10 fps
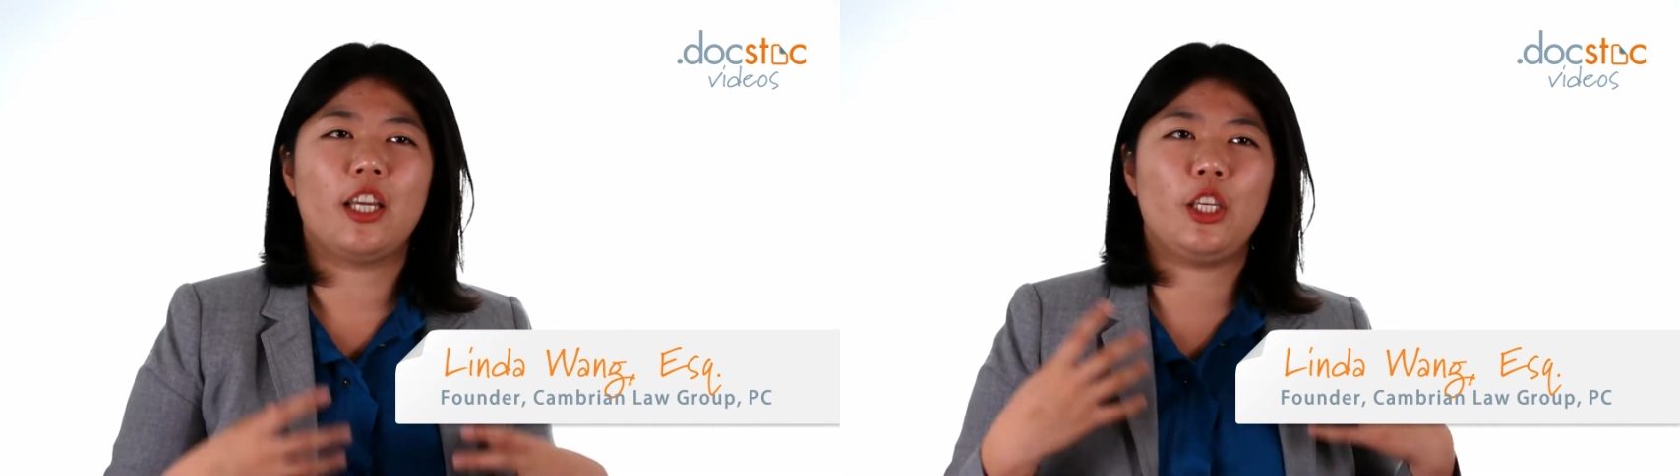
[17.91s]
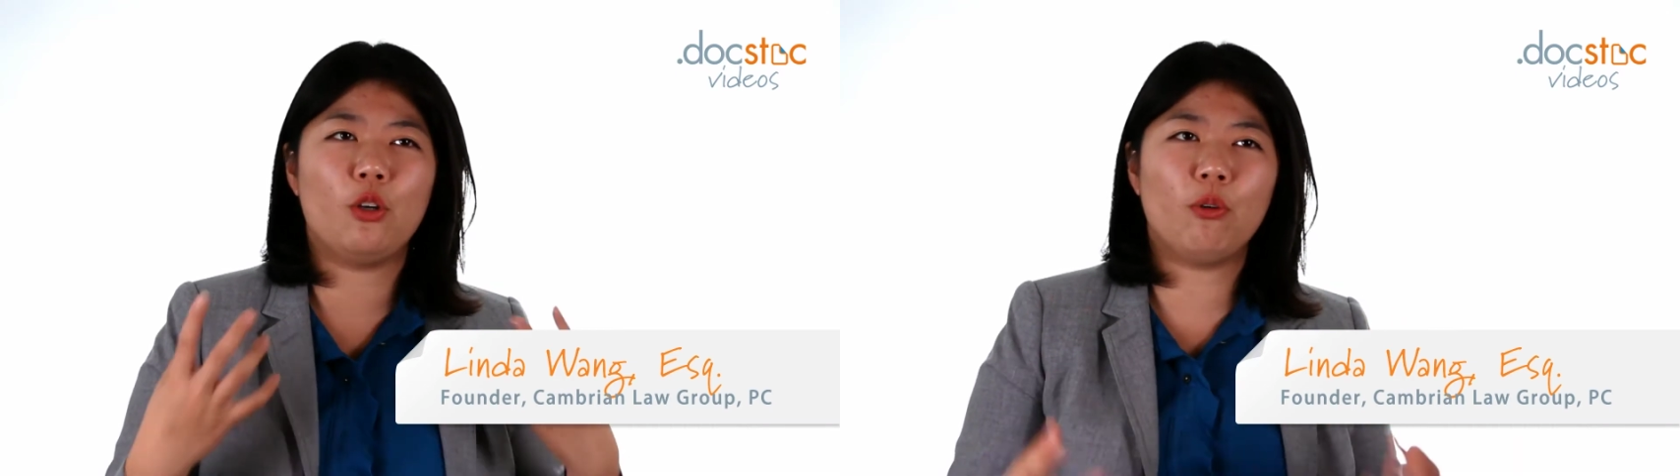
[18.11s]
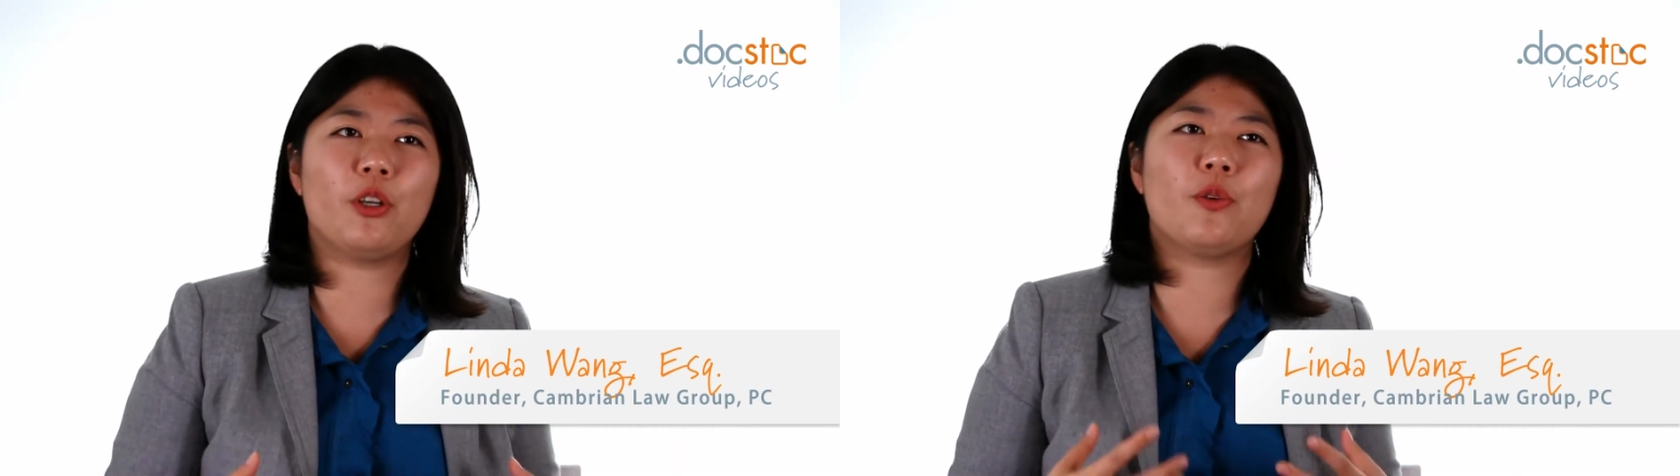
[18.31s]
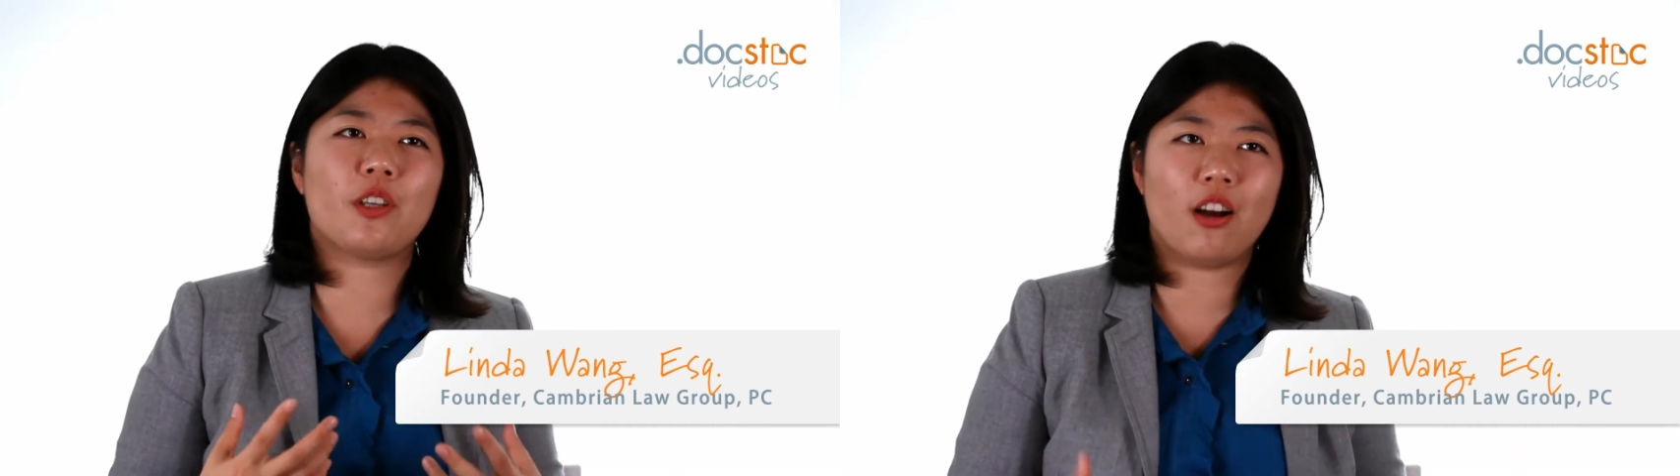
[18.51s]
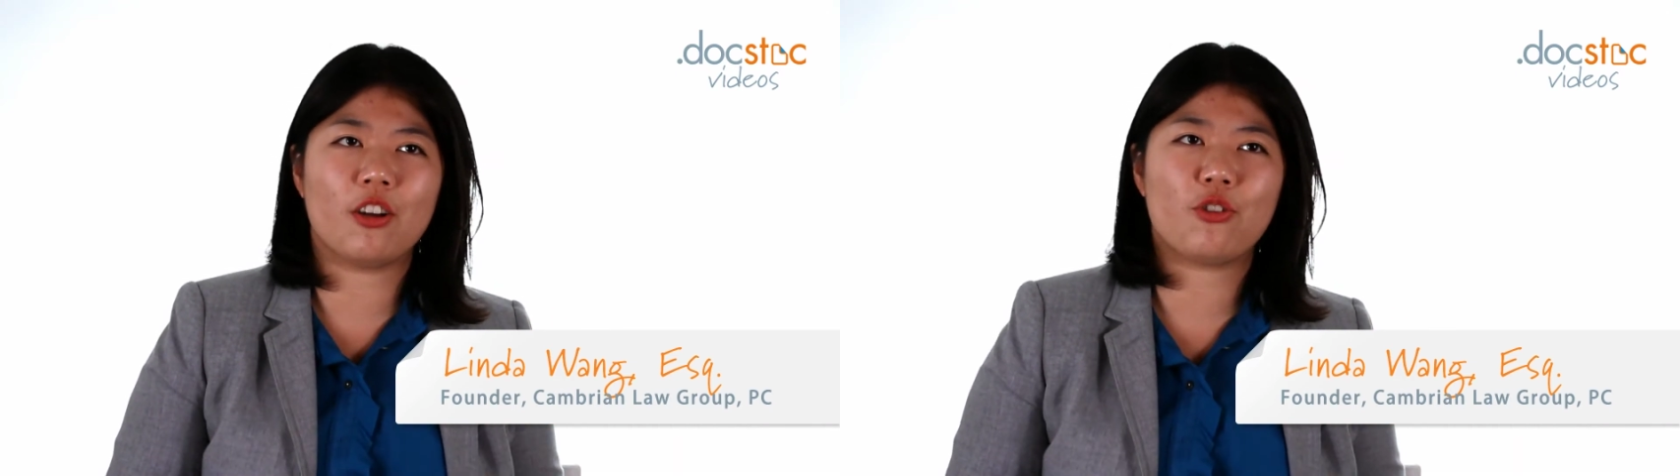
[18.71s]
You will use
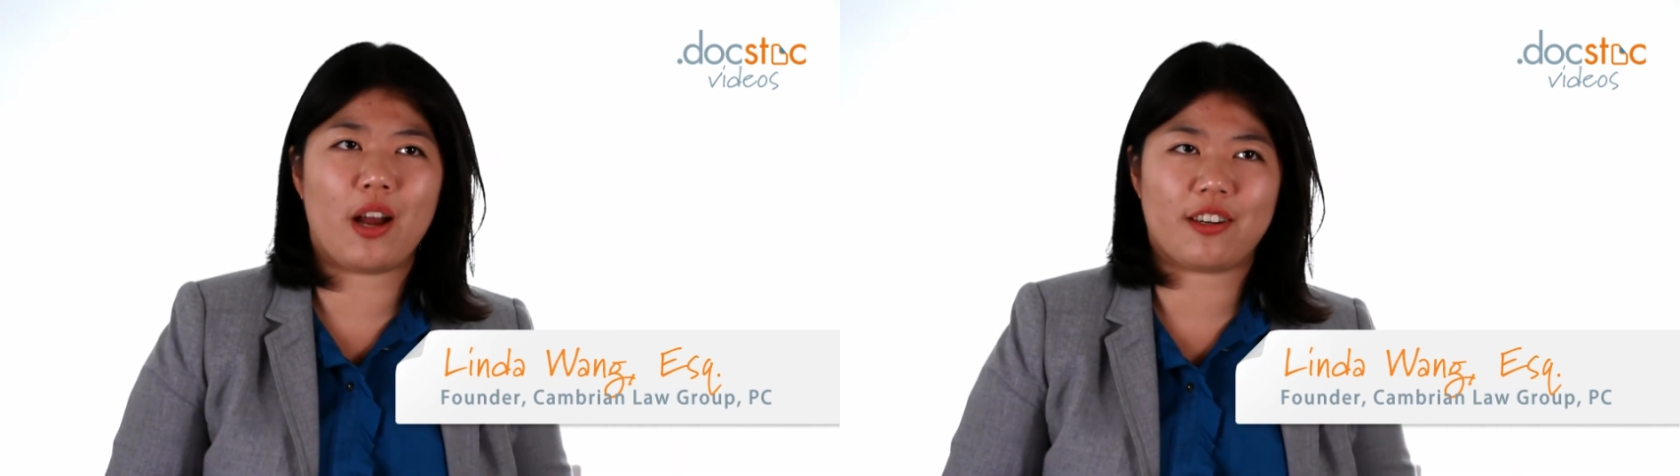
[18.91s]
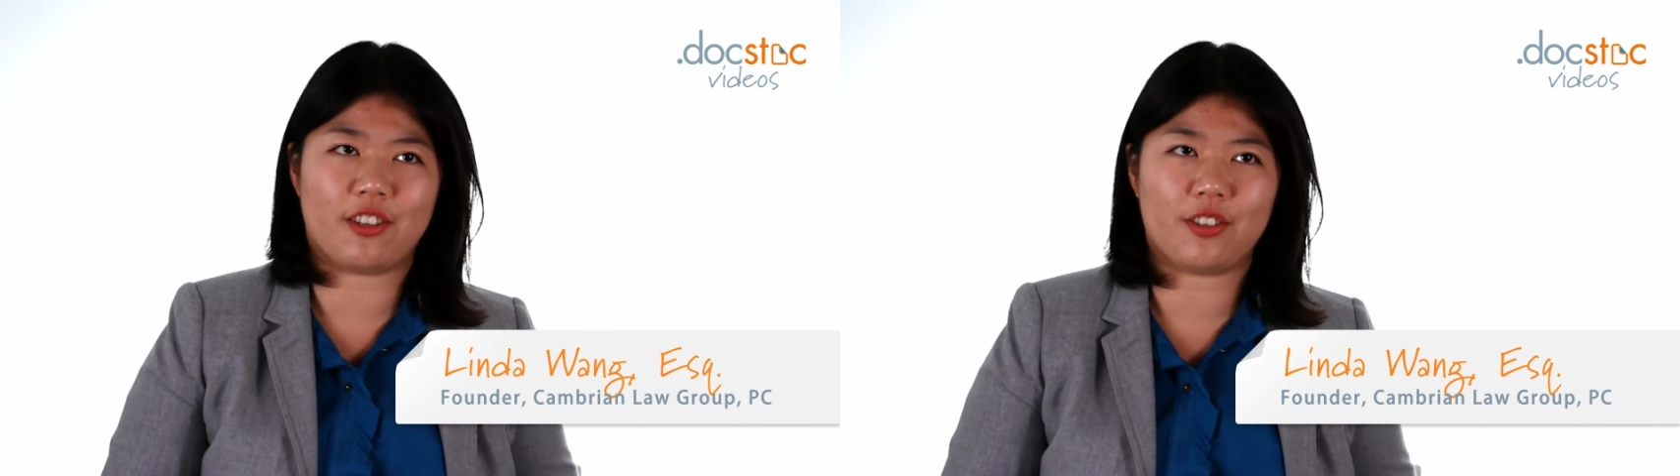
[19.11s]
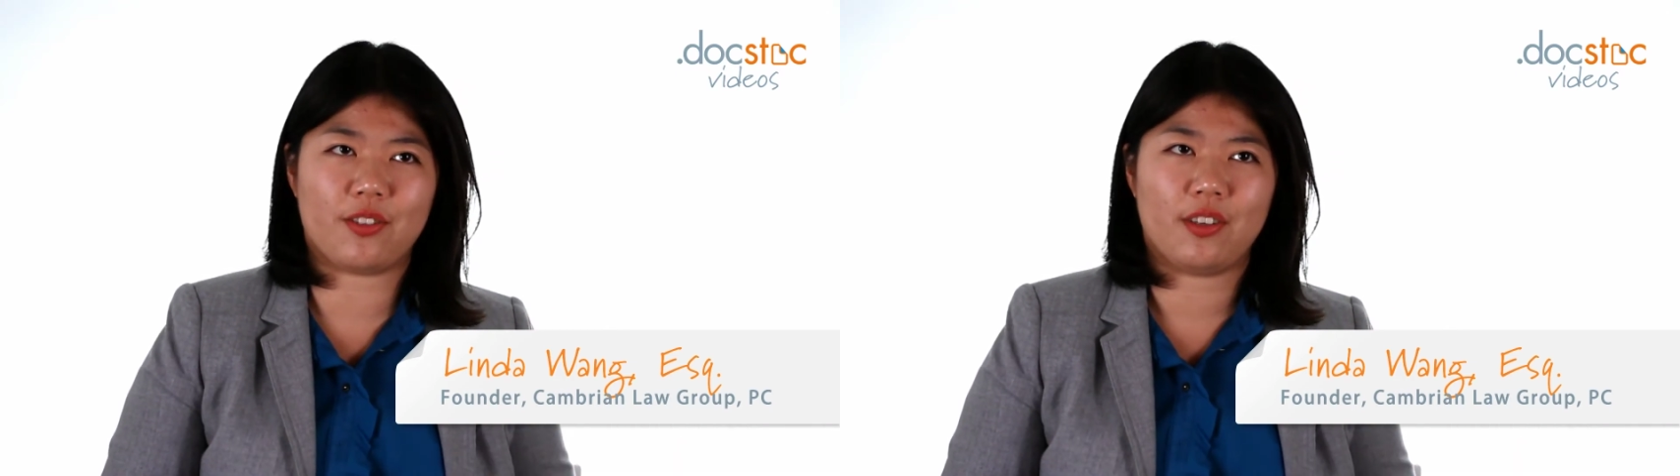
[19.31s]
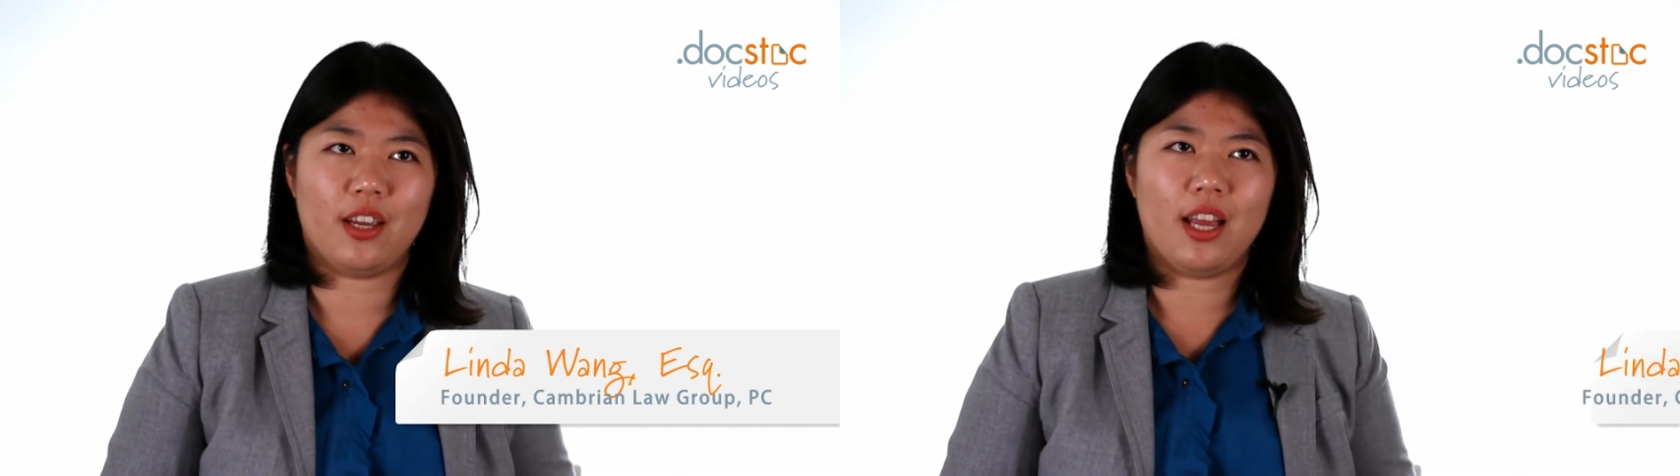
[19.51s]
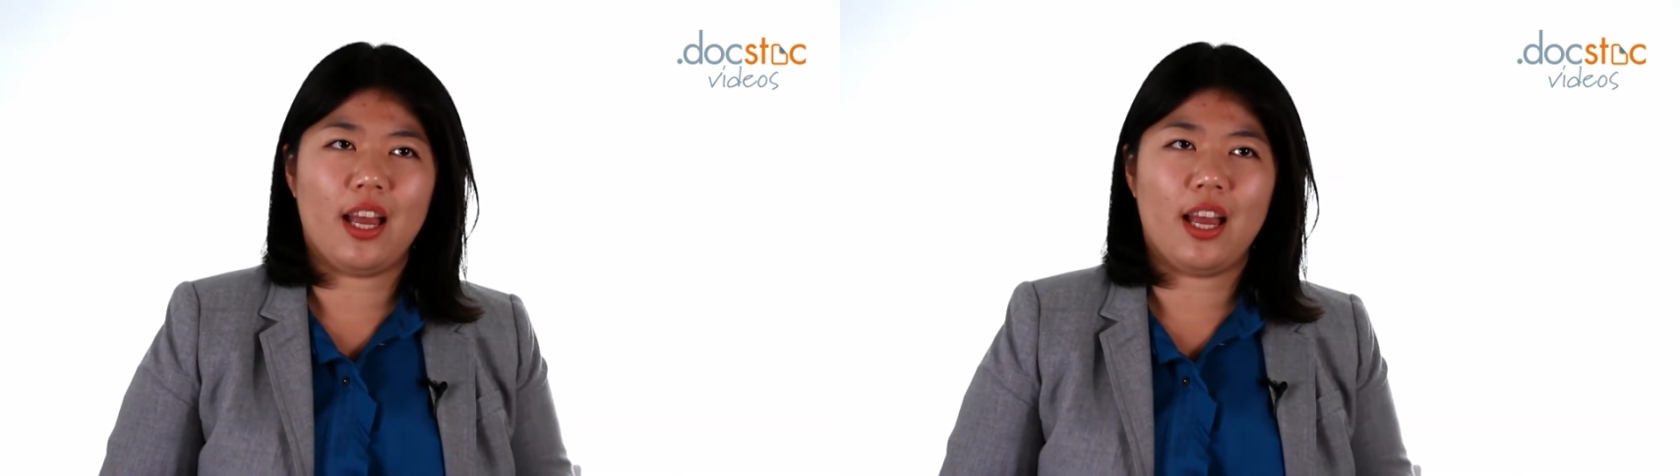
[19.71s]
contractors.